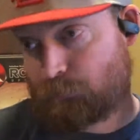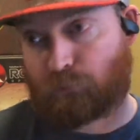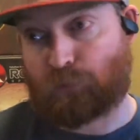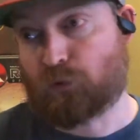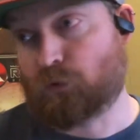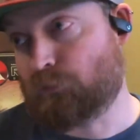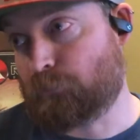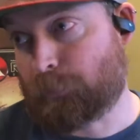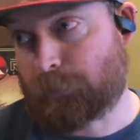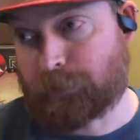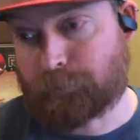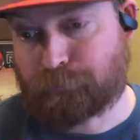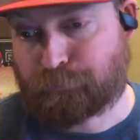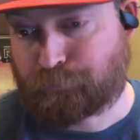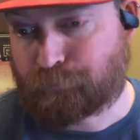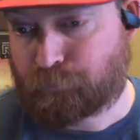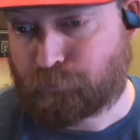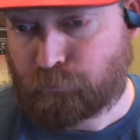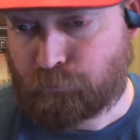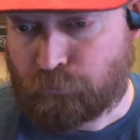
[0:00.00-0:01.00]
improvement.
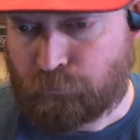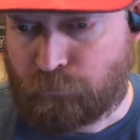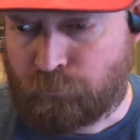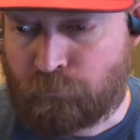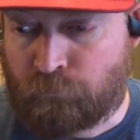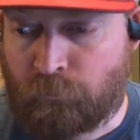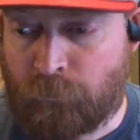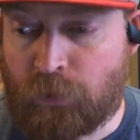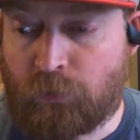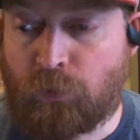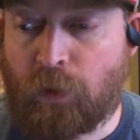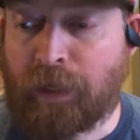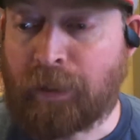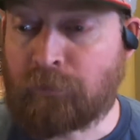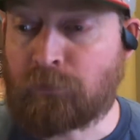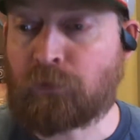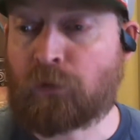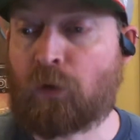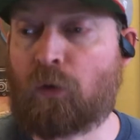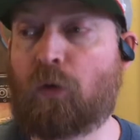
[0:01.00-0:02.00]
So
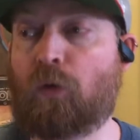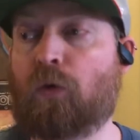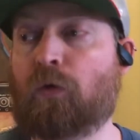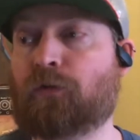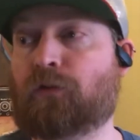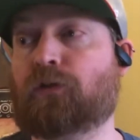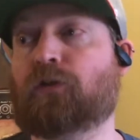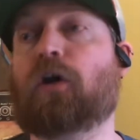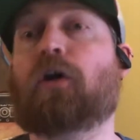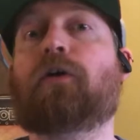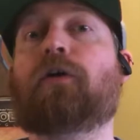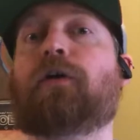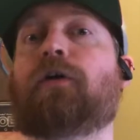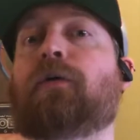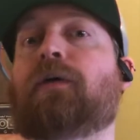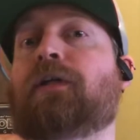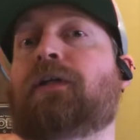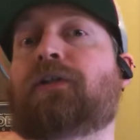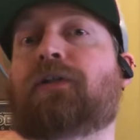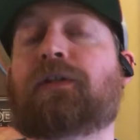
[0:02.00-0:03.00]
as a whole,
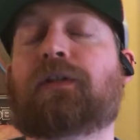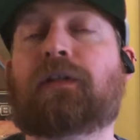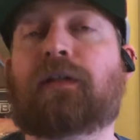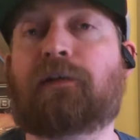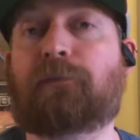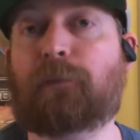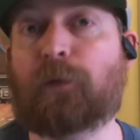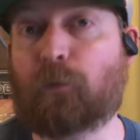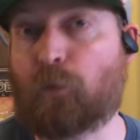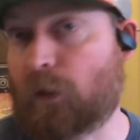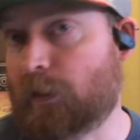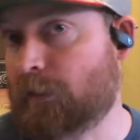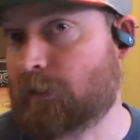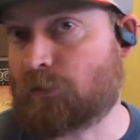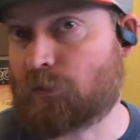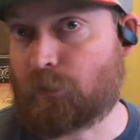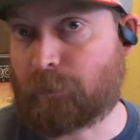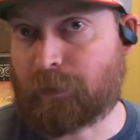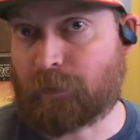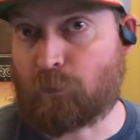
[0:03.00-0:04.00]
Scenario Engine left me wanting a
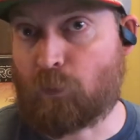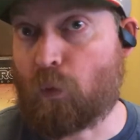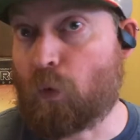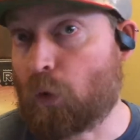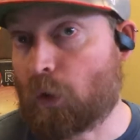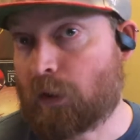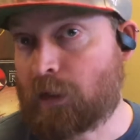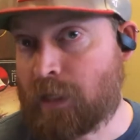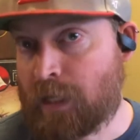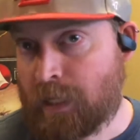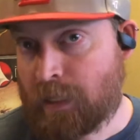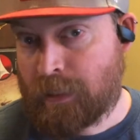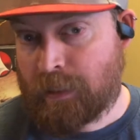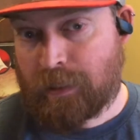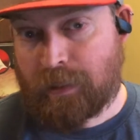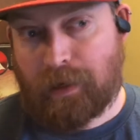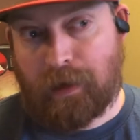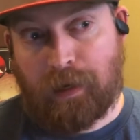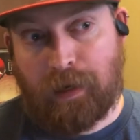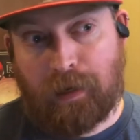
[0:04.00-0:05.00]
little bit more.
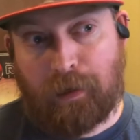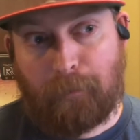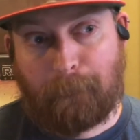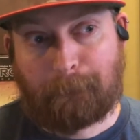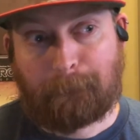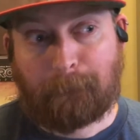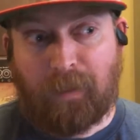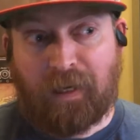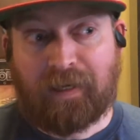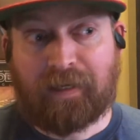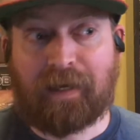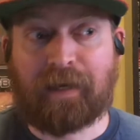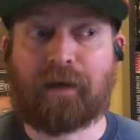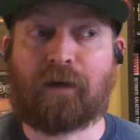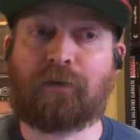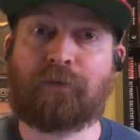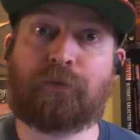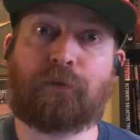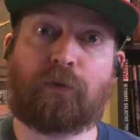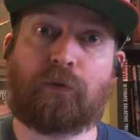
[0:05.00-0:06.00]
But I
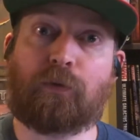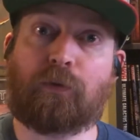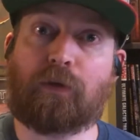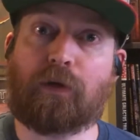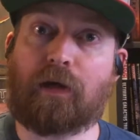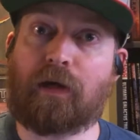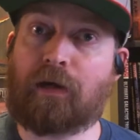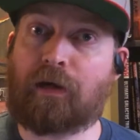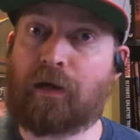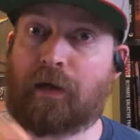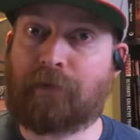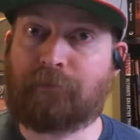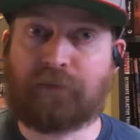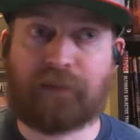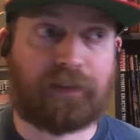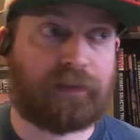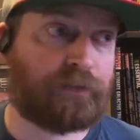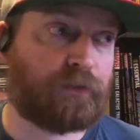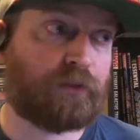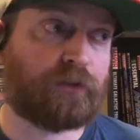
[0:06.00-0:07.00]
also, I've
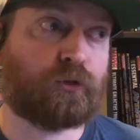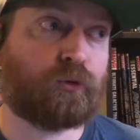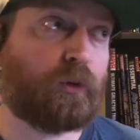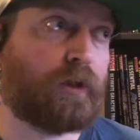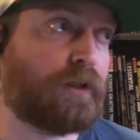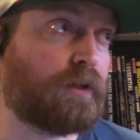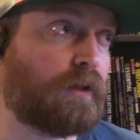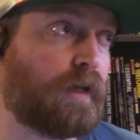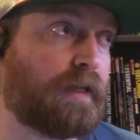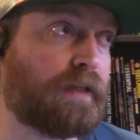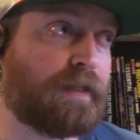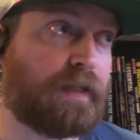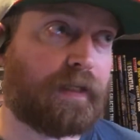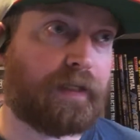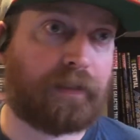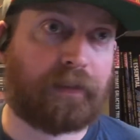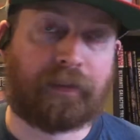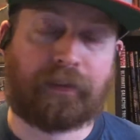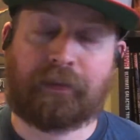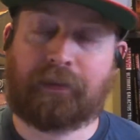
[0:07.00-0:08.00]
said this on Twitter, I
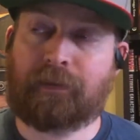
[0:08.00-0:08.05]
think,